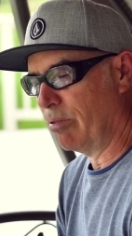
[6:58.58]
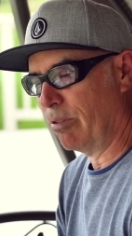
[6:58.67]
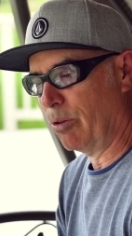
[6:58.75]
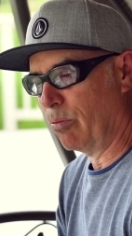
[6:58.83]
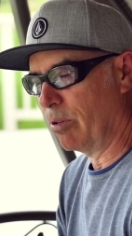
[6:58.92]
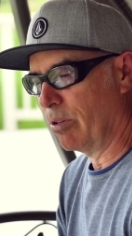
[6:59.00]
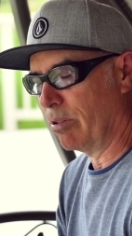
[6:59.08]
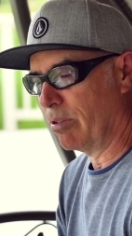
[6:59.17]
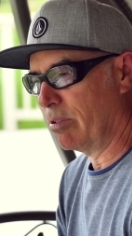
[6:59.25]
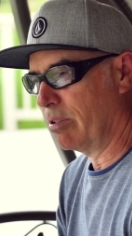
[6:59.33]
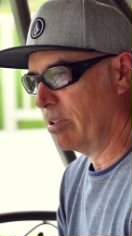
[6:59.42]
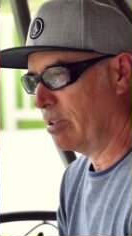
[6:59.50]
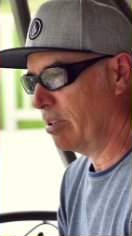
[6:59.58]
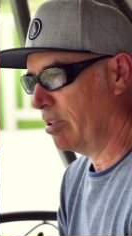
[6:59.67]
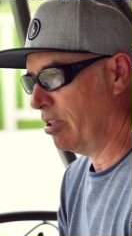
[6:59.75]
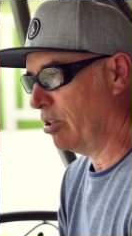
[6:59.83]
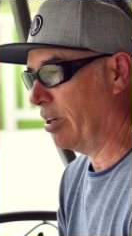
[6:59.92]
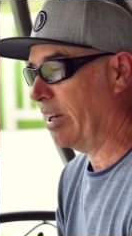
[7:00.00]
they weren't.
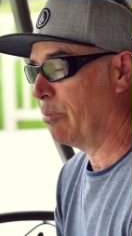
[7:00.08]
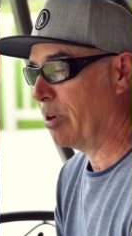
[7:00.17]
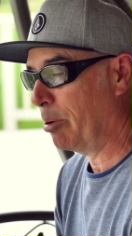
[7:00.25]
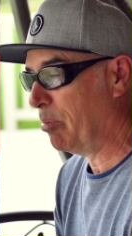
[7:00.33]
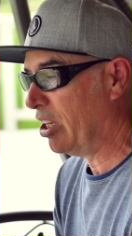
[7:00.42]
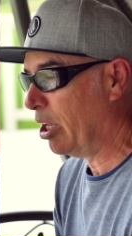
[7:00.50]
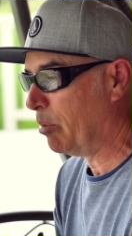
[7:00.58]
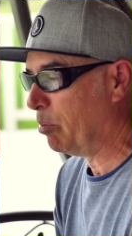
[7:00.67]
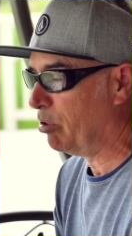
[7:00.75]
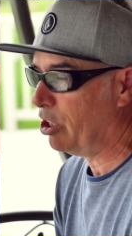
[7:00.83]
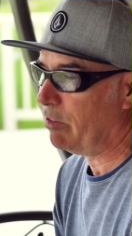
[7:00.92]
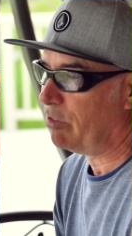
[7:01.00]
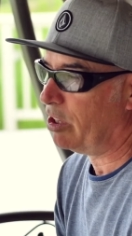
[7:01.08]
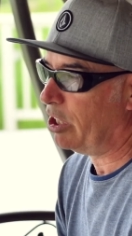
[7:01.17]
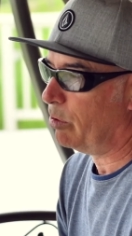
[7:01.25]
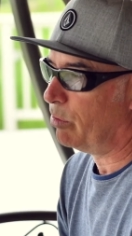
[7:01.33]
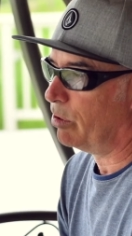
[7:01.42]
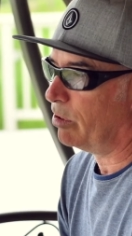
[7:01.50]
You know, and when I became a believer, they
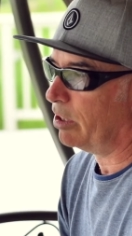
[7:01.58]
were like,